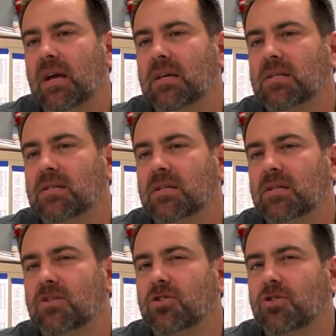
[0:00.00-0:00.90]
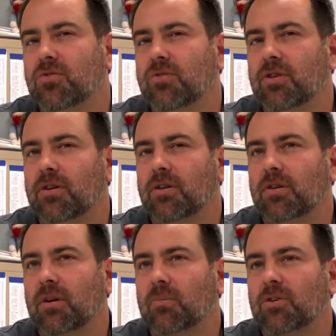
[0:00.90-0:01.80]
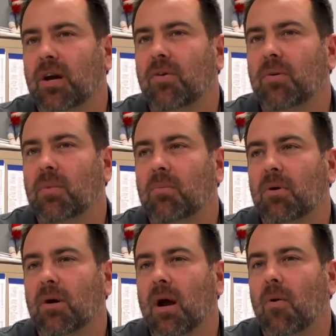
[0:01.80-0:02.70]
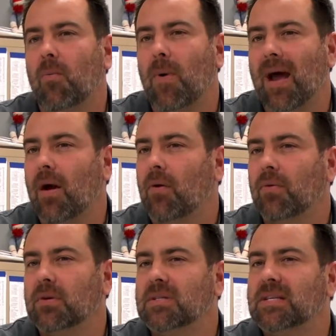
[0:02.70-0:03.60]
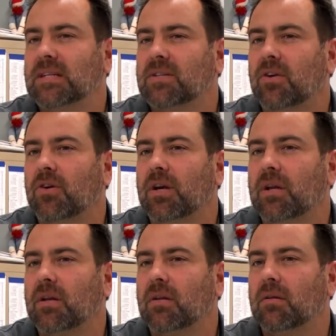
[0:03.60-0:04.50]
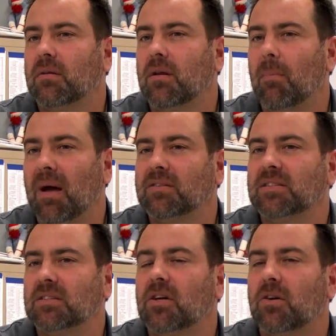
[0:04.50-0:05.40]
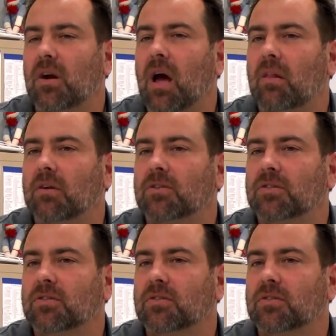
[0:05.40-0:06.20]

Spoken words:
as a junior, I'm trying to remember, around about $600